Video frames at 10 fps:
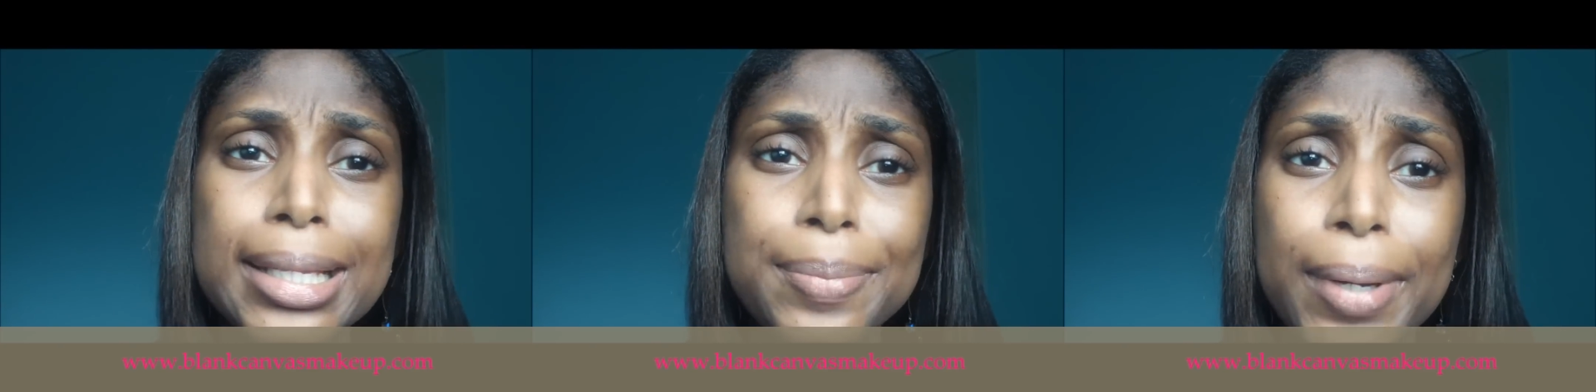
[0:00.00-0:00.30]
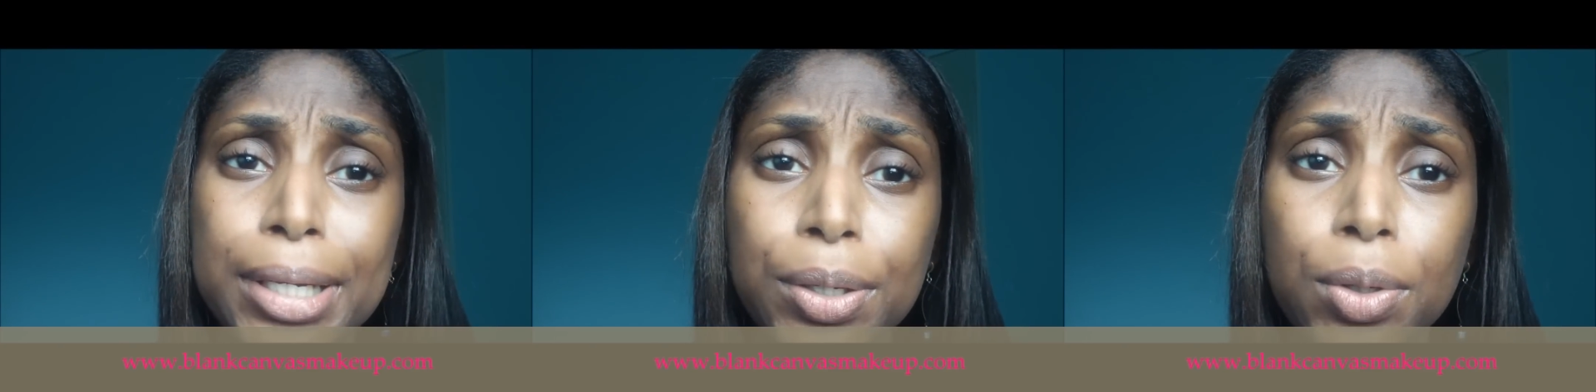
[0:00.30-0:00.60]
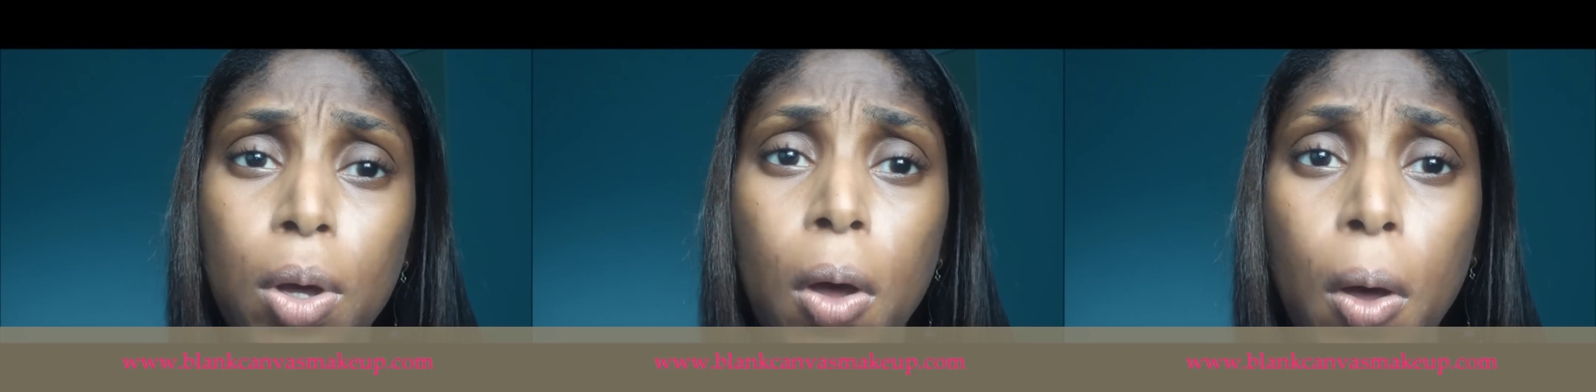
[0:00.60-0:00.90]
Depending
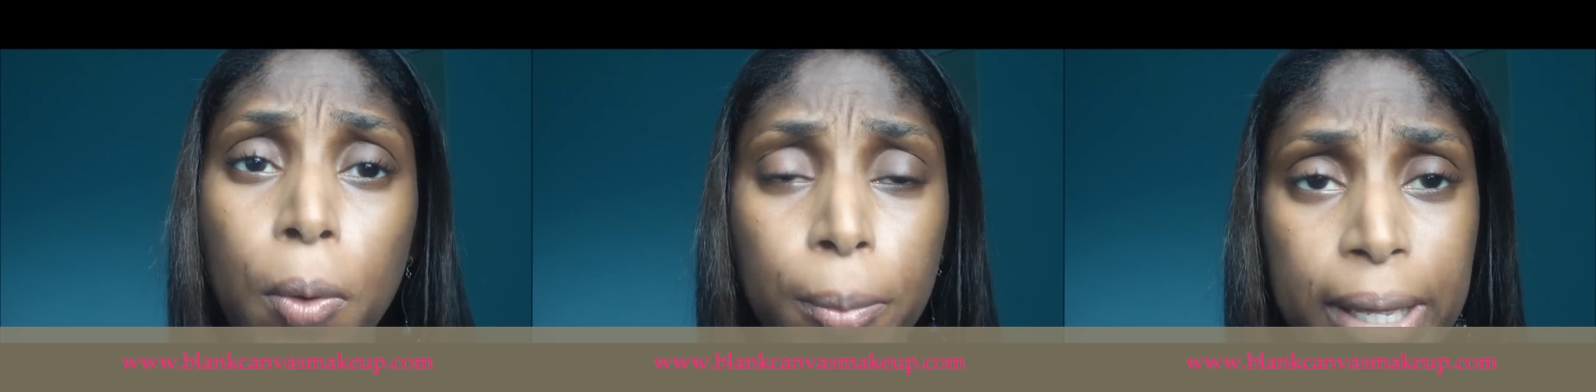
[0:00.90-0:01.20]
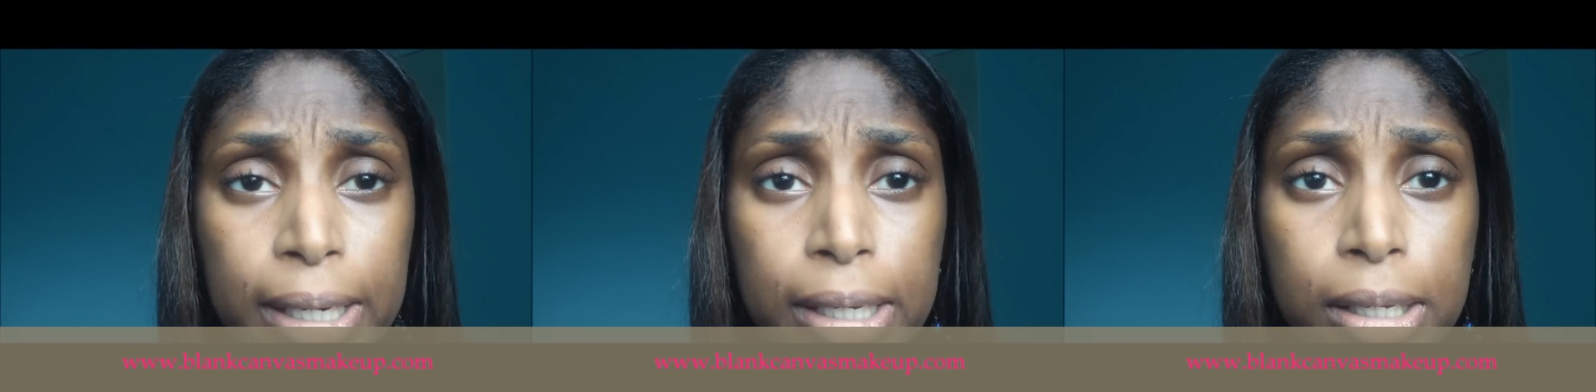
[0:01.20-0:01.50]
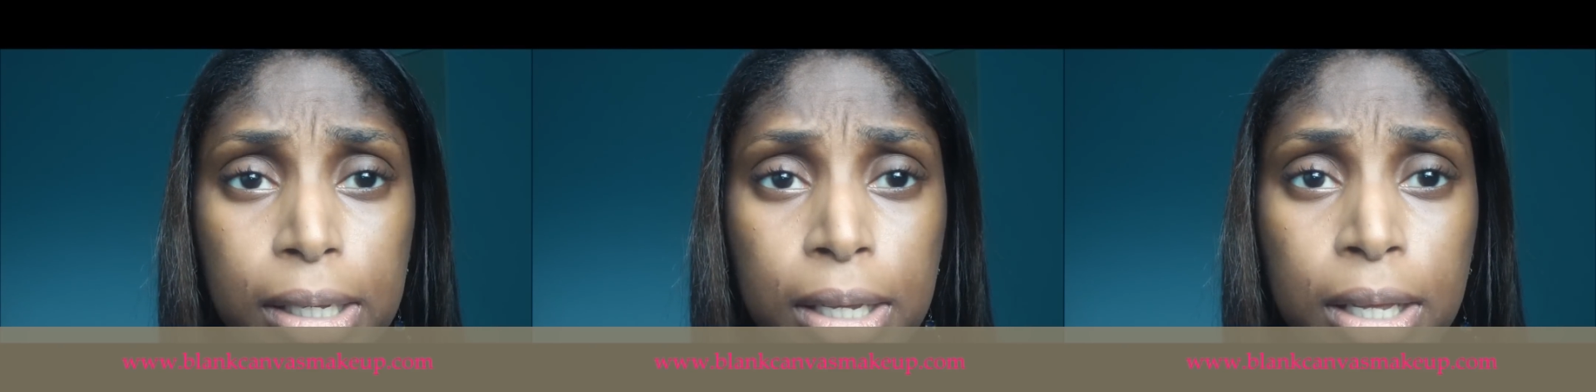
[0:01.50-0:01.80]
on how
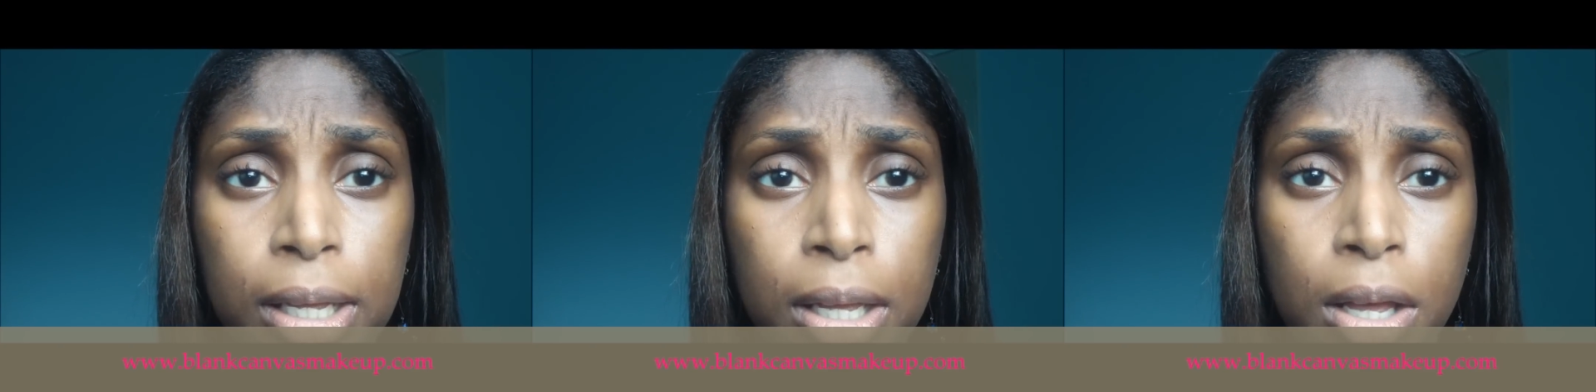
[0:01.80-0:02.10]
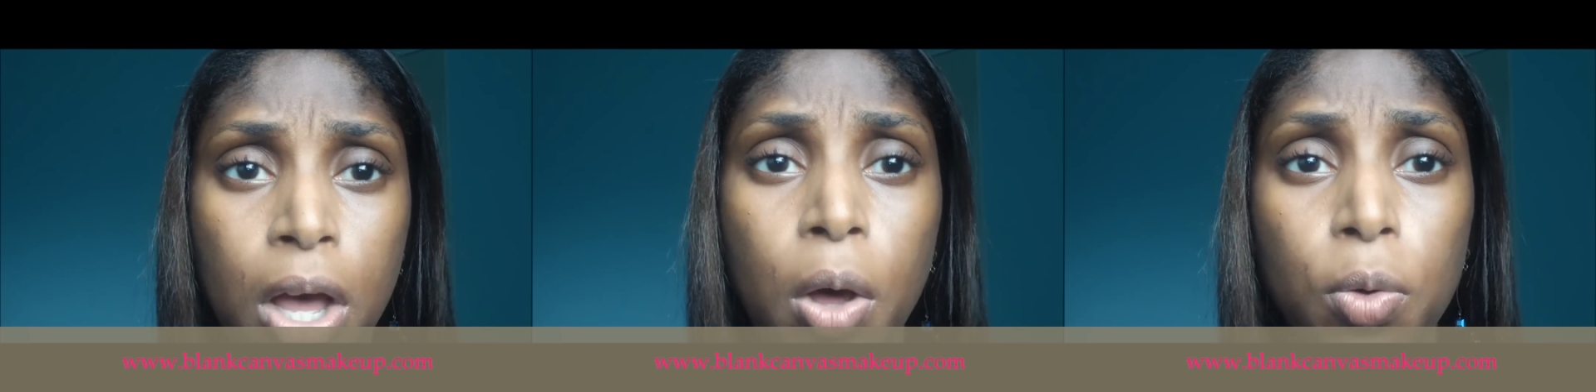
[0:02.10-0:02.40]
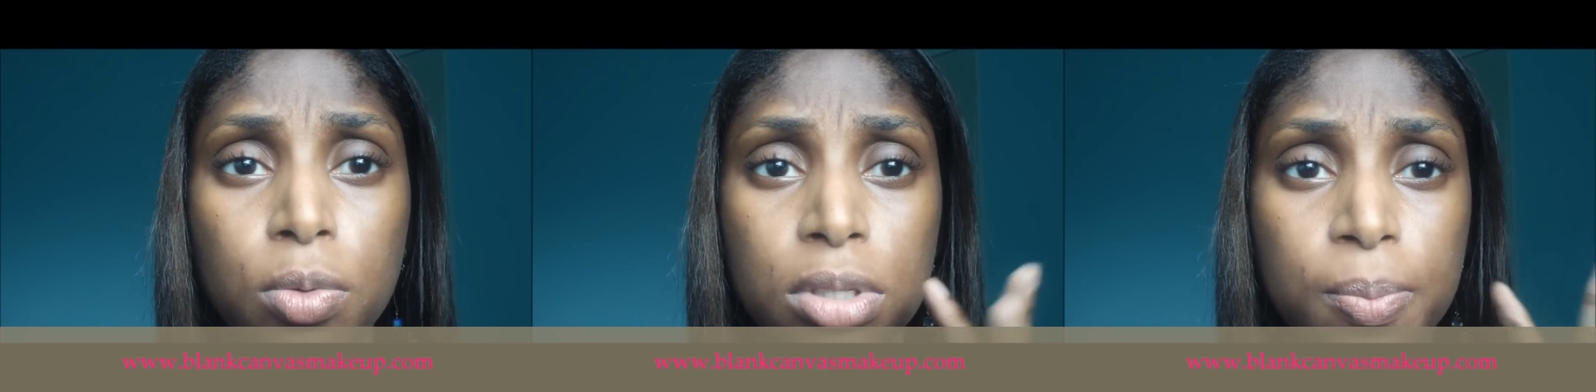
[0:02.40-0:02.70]

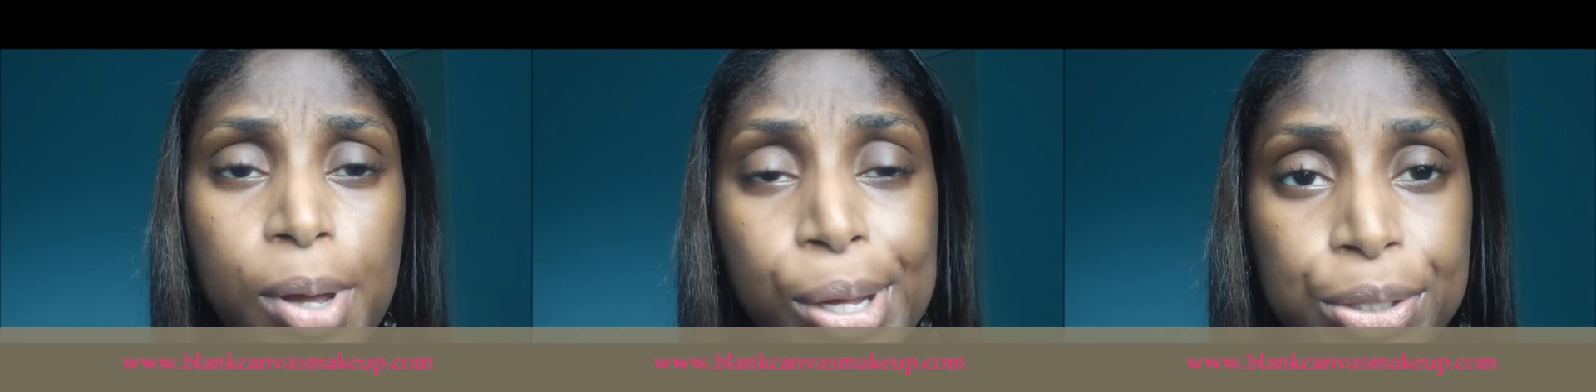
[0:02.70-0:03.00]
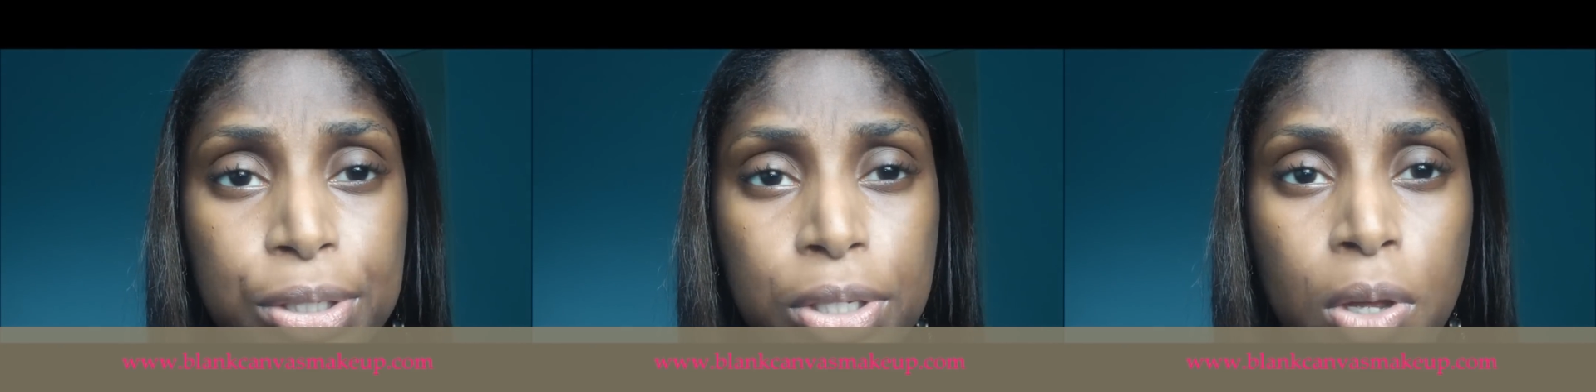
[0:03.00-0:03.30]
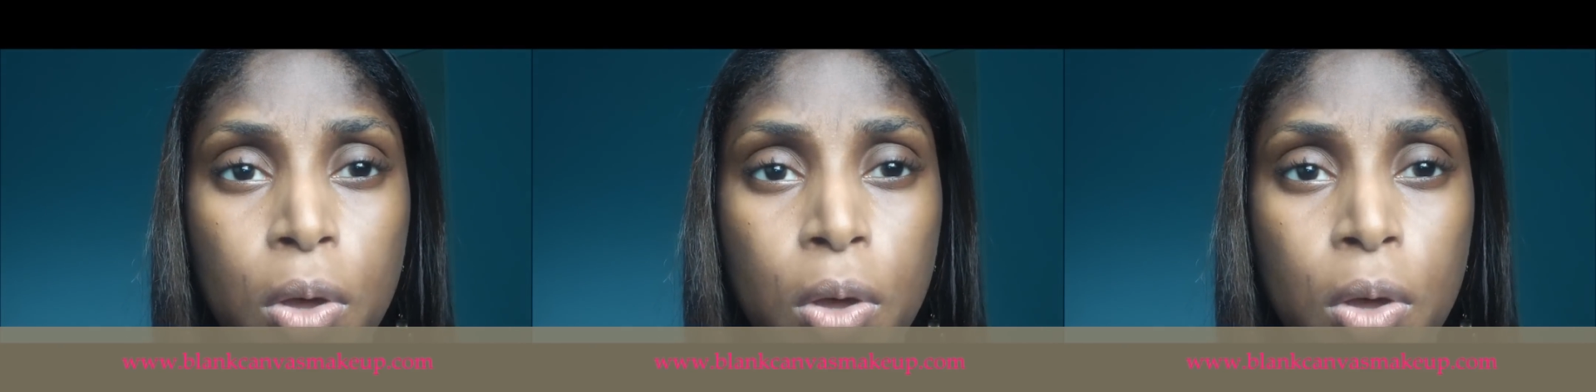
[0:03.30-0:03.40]
sparse